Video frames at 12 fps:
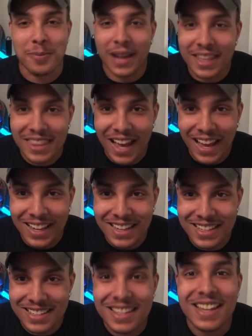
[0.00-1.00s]
and that
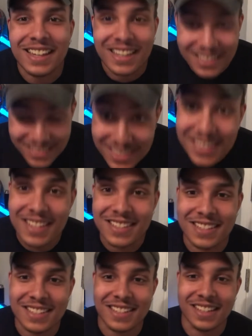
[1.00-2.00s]
is
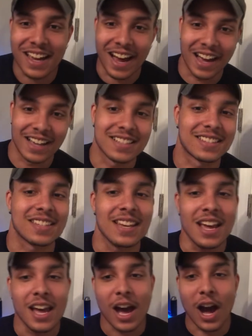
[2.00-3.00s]
consistency, guys.
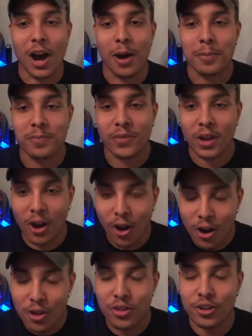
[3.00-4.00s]

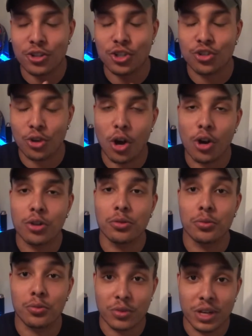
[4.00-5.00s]
Are there strong
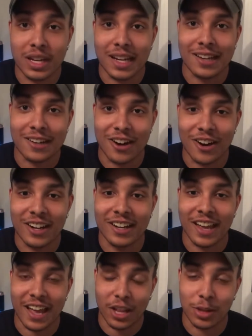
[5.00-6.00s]

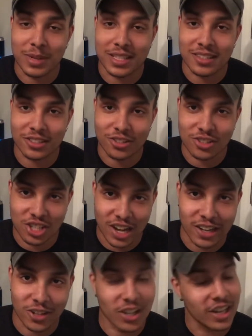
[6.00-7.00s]
reoccurring elements in your
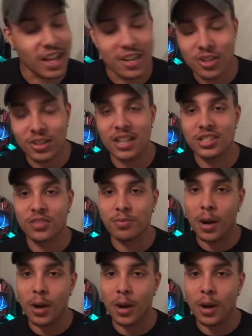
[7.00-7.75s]
channel? And I know, guys, you've